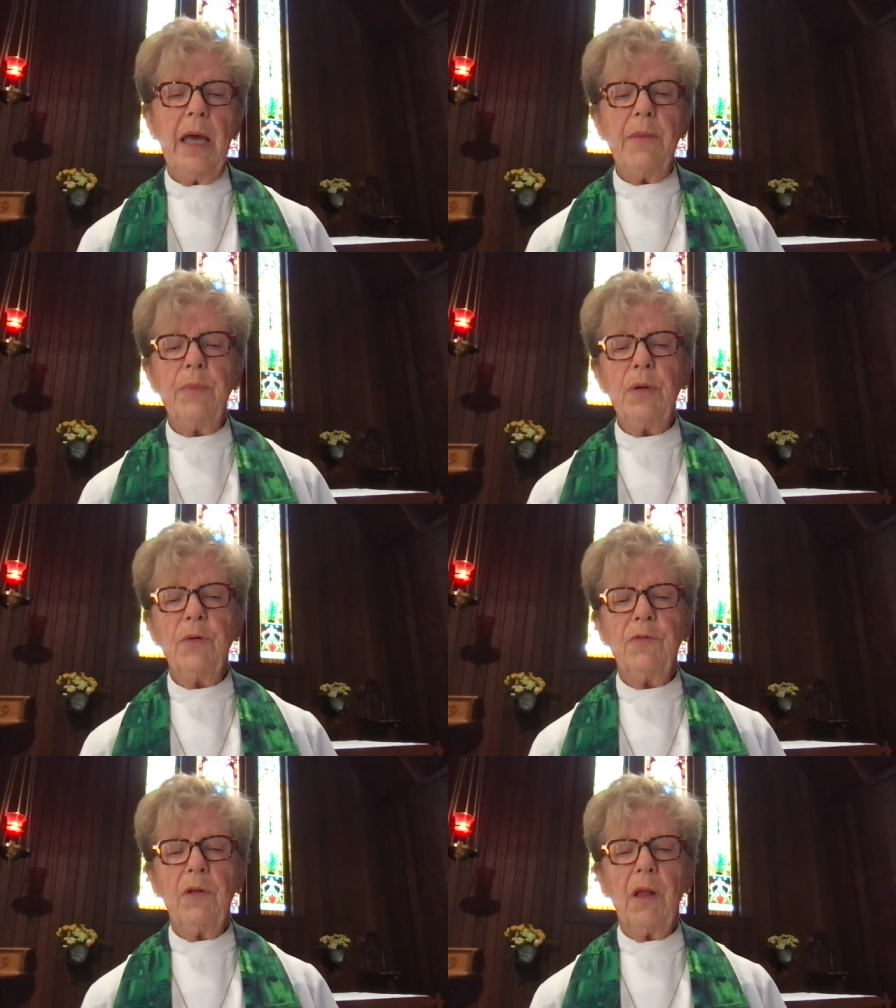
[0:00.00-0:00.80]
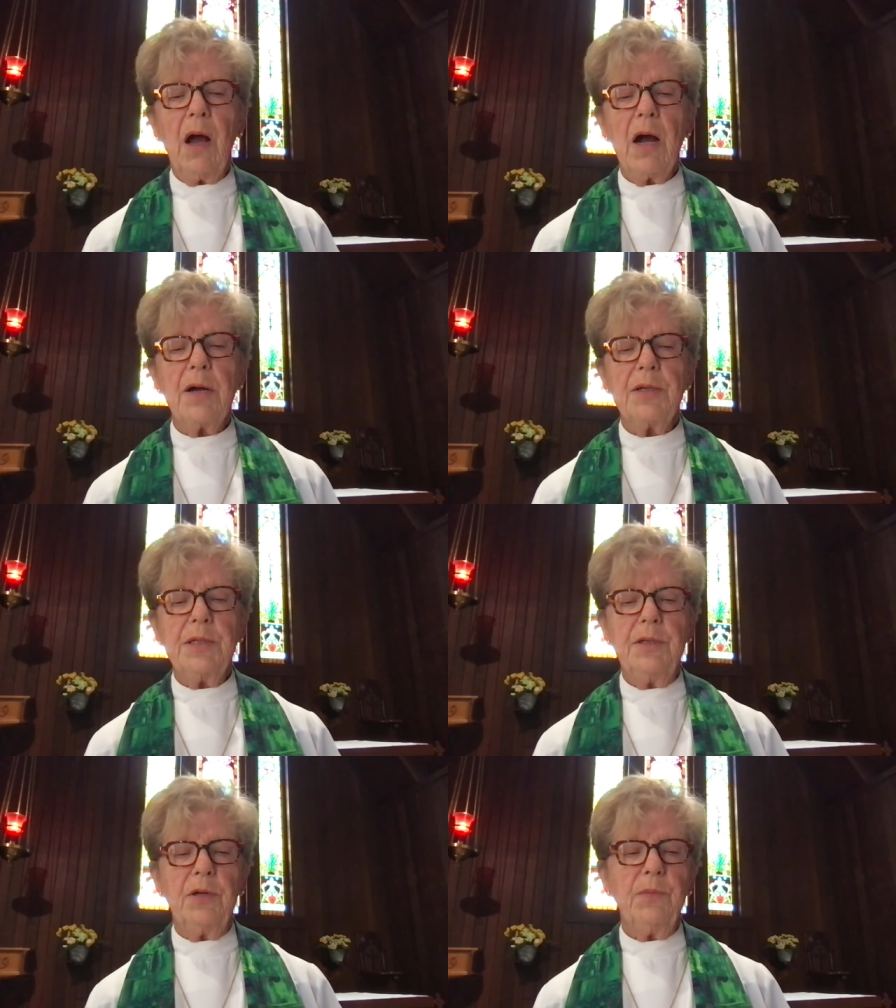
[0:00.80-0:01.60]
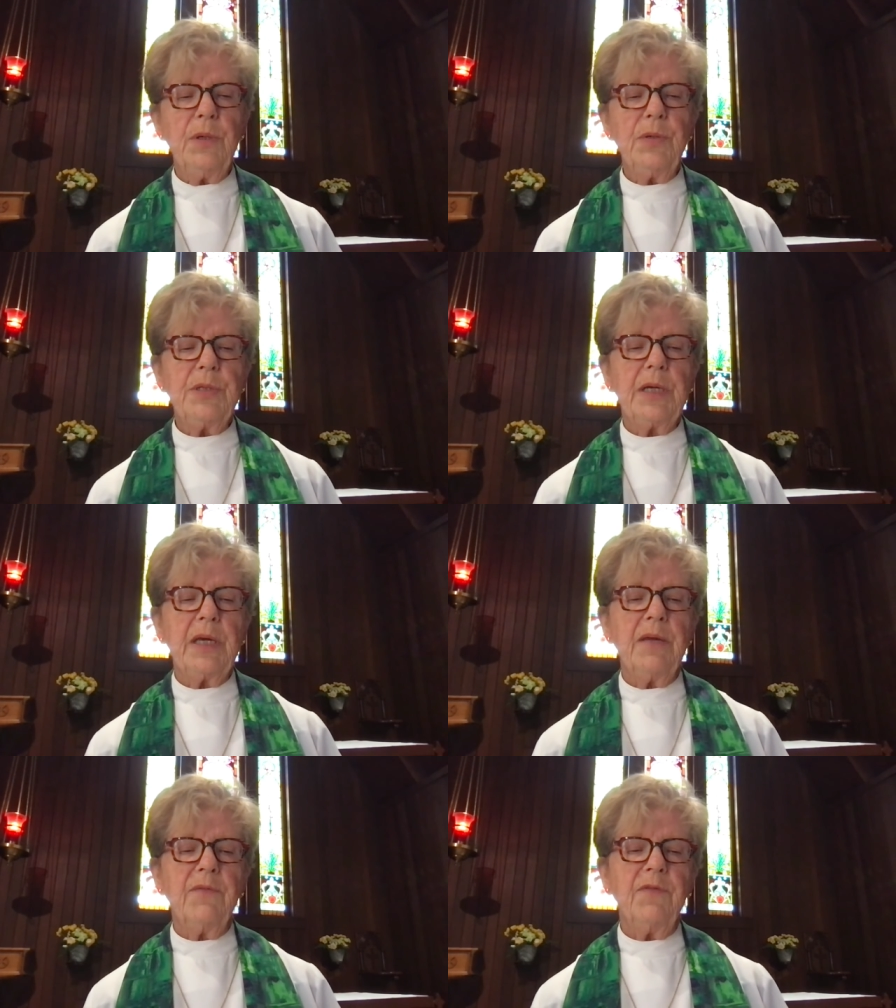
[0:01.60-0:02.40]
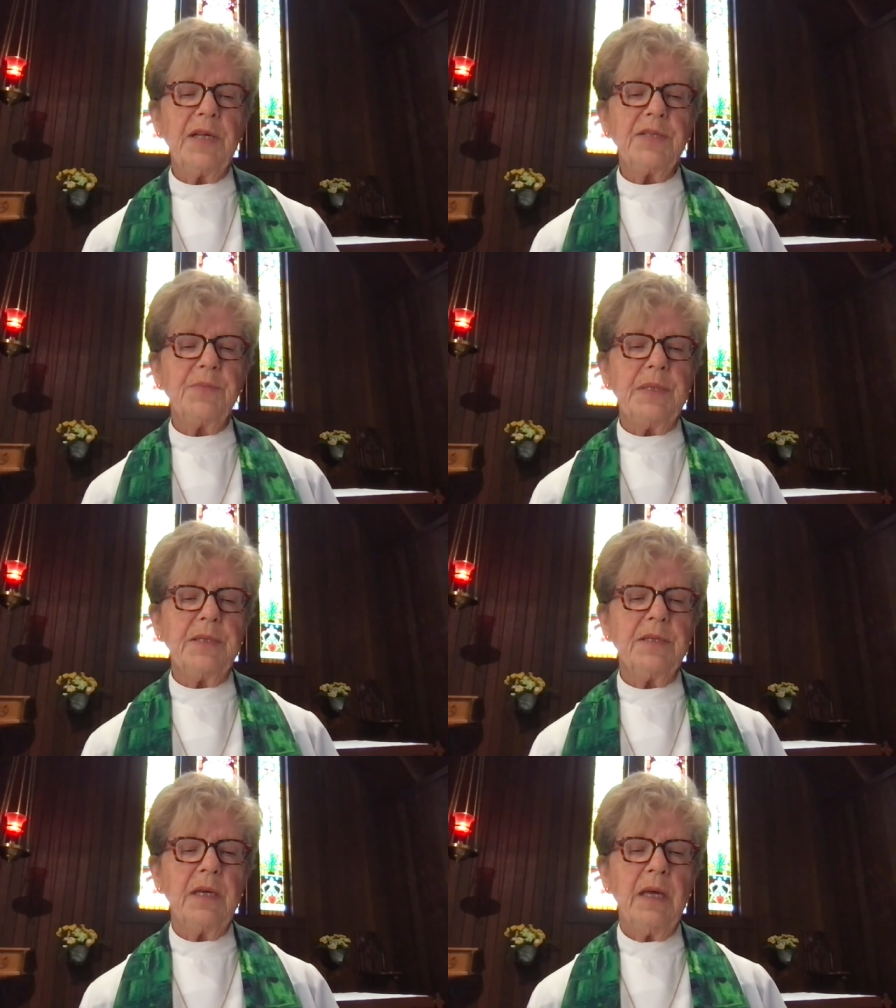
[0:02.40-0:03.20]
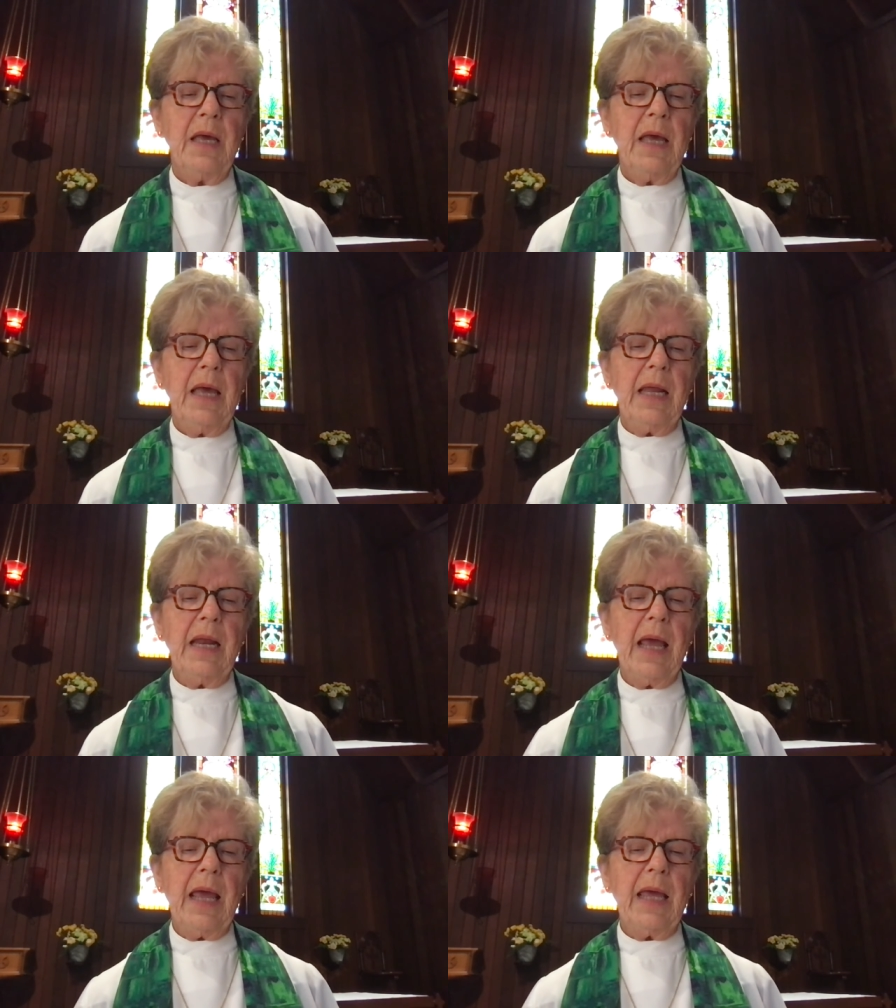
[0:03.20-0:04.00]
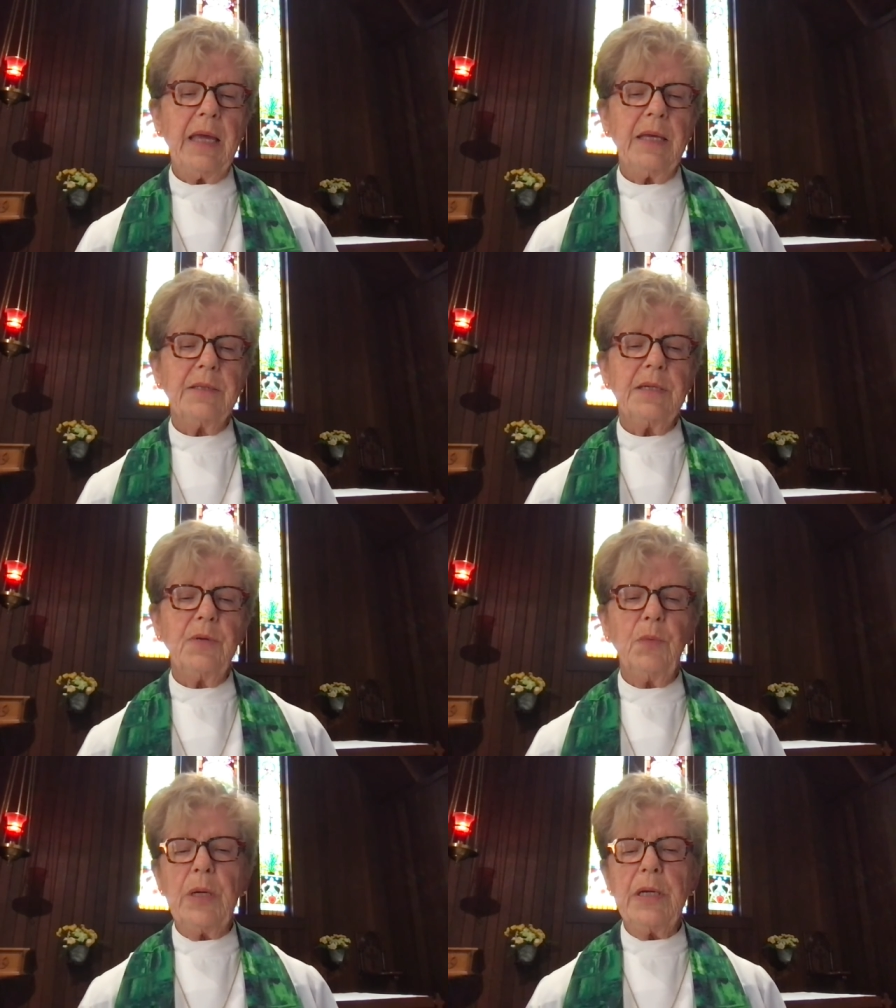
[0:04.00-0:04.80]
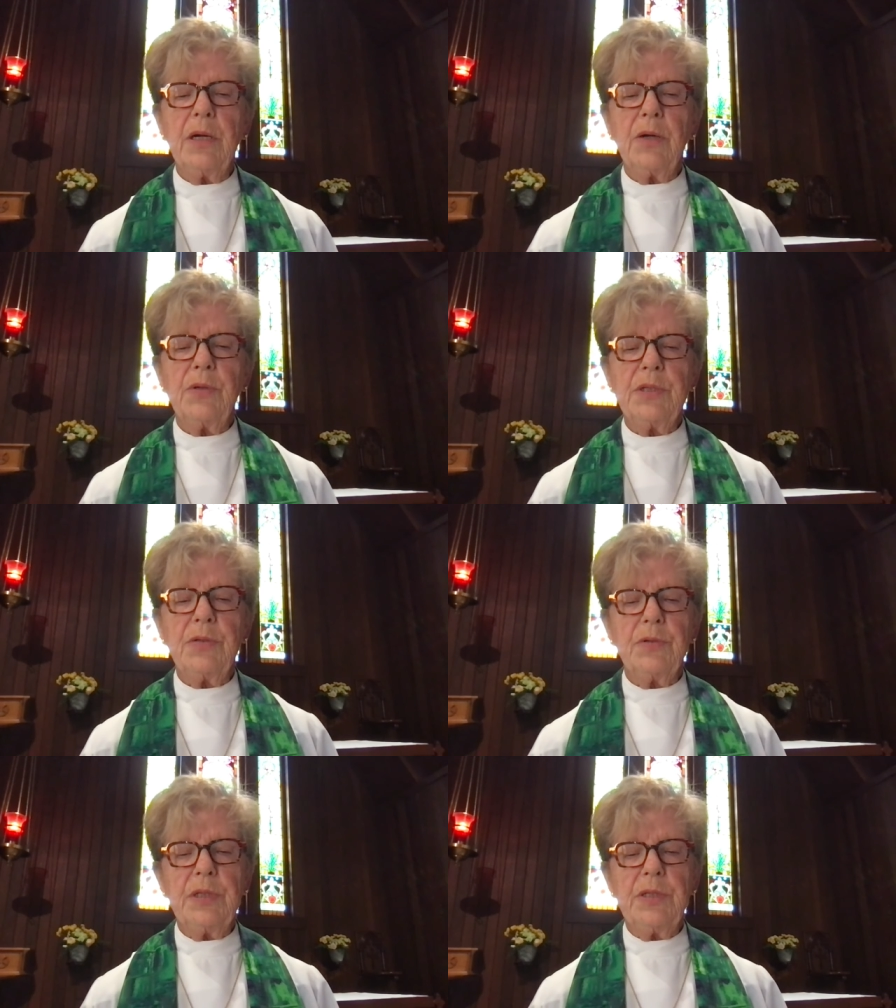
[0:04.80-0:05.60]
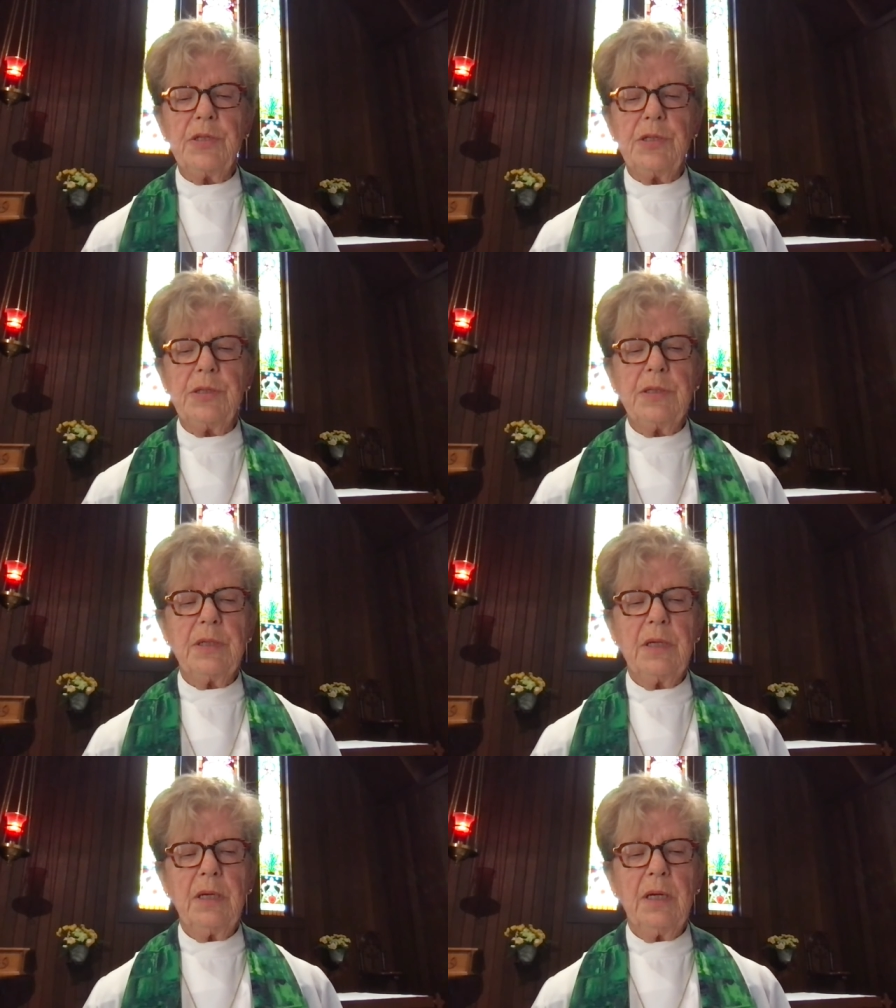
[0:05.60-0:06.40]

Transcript: and beautiful art in their music and vestments, and hangings and windows and traditions.